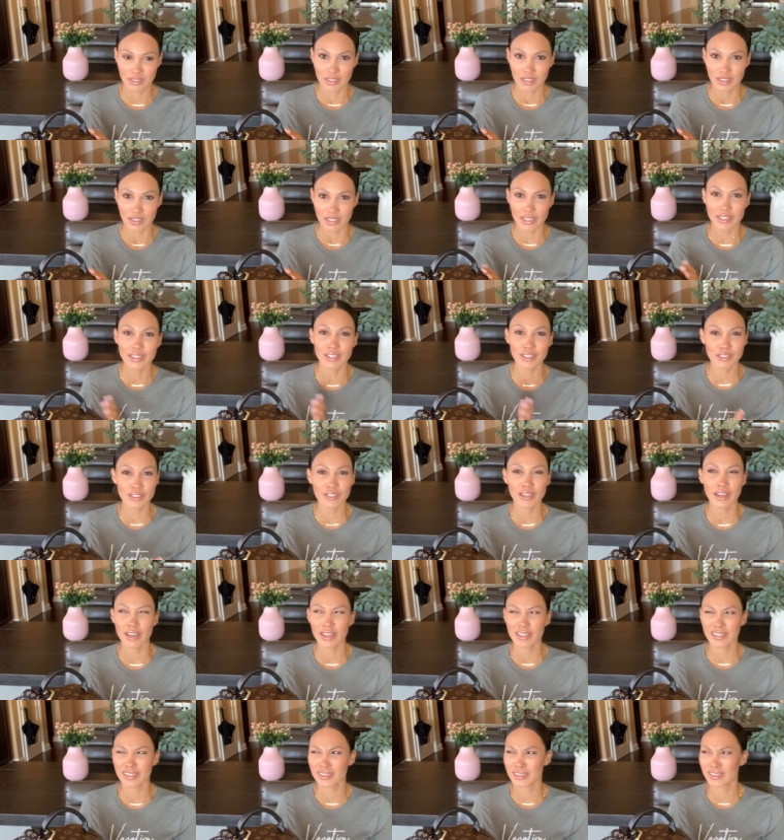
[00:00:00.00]
I
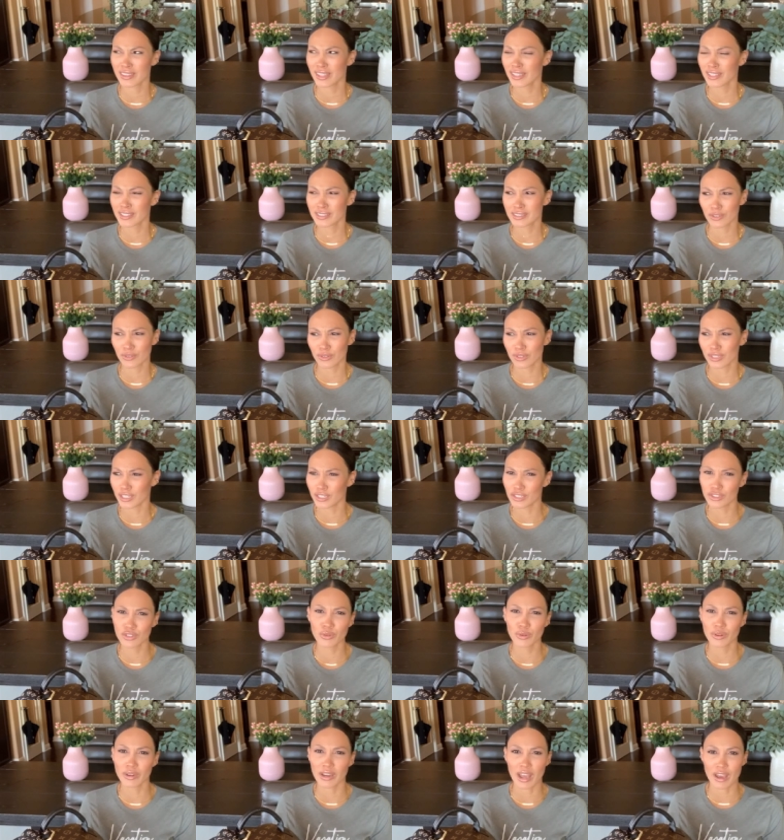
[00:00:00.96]
think it's only a
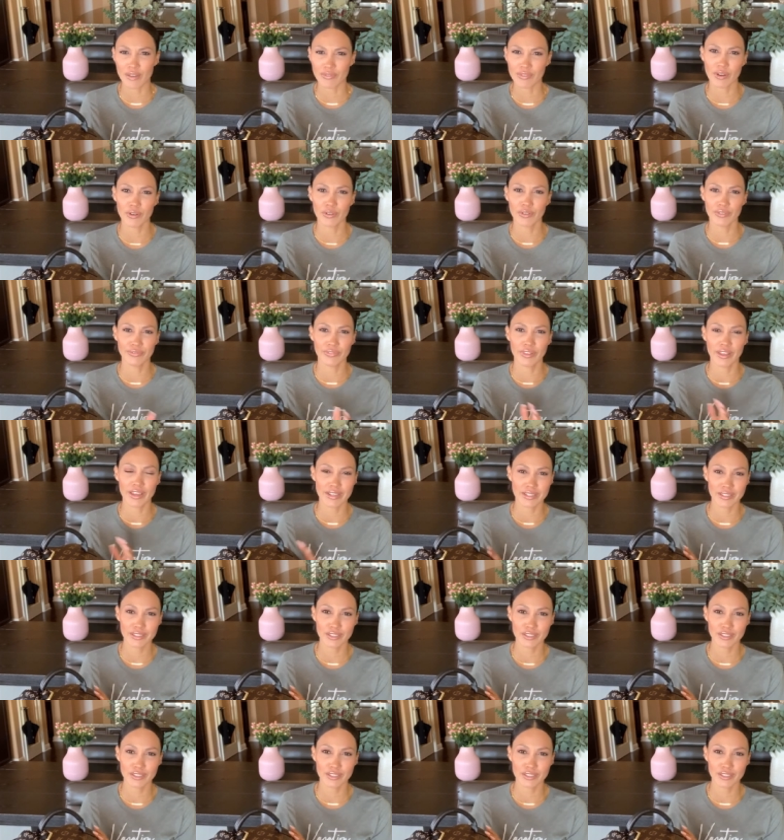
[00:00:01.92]
2.5-hour flight.